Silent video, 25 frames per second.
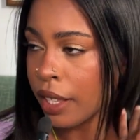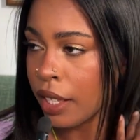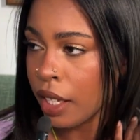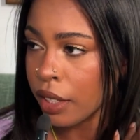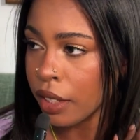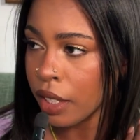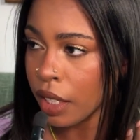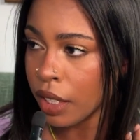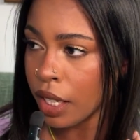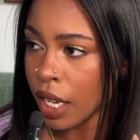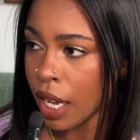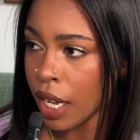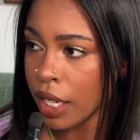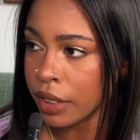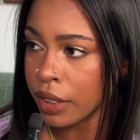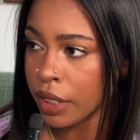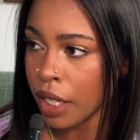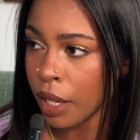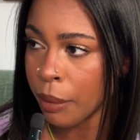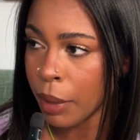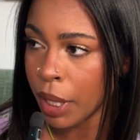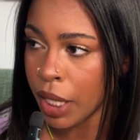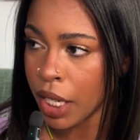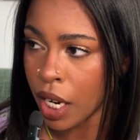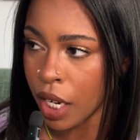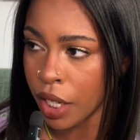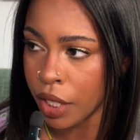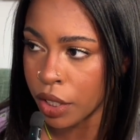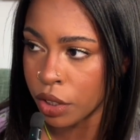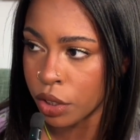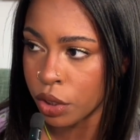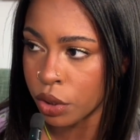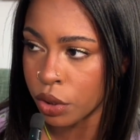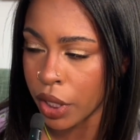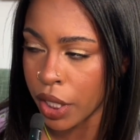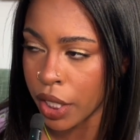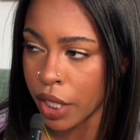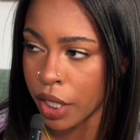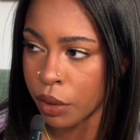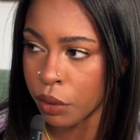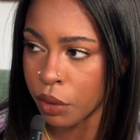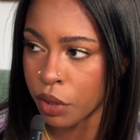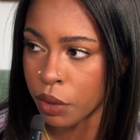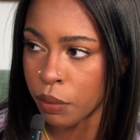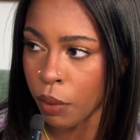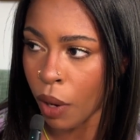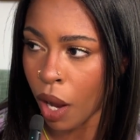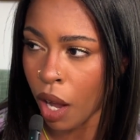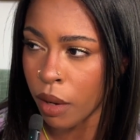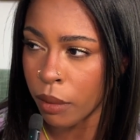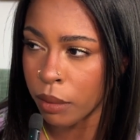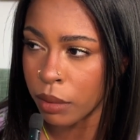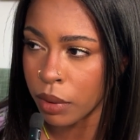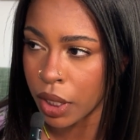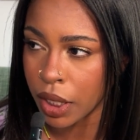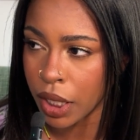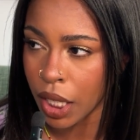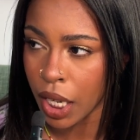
think the last time I got it straightened was probably